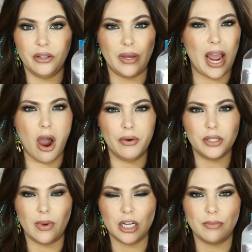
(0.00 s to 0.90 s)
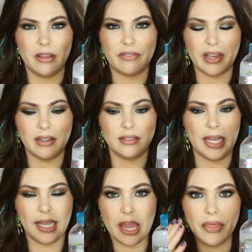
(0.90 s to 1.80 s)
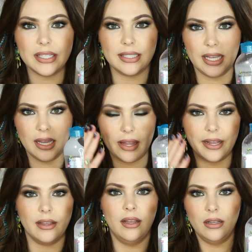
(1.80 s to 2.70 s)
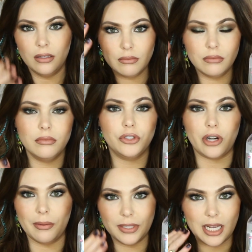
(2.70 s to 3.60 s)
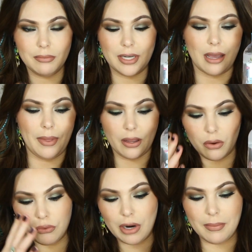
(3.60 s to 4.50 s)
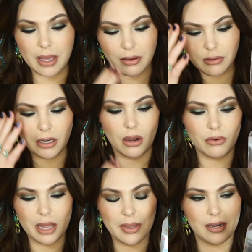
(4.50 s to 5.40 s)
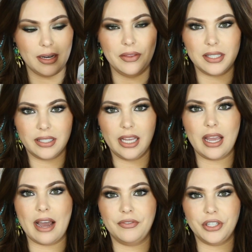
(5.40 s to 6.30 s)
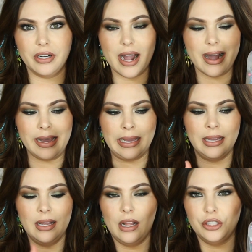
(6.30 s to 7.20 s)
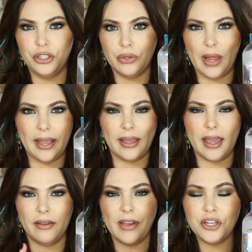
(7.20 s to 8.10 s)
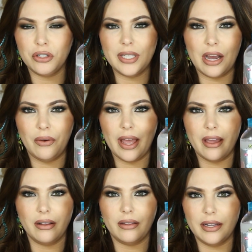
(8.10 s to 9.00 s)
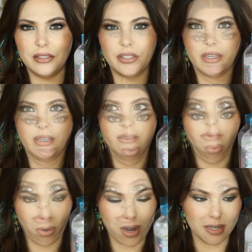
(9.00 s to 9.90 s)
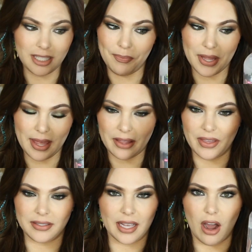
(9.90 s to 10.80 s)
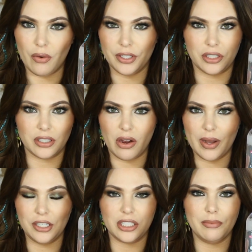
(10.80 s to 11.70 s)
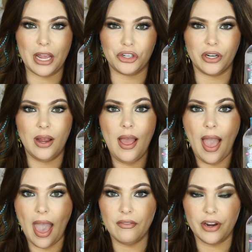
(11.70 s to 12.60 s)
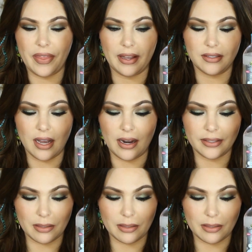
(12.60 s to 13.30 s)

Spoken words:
And I always wash my face like in the sink, like scrub a dub, like rub it, you know what I mean, in the sink after I do like a facial towelette cleanser or something like this. I always just go in just to make sure everything is gone.